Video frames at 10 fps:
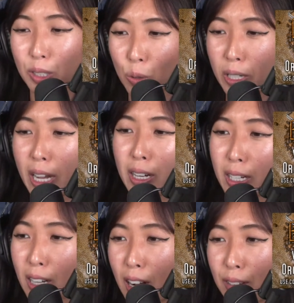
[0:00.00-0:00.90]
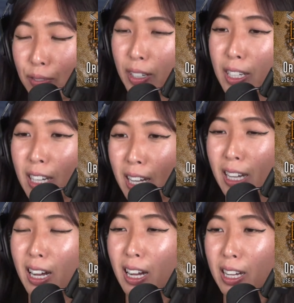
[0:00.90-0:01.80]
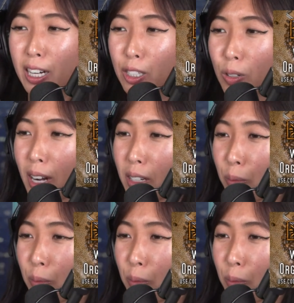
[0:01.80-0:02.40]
It's organic coffee, uh, and I tried.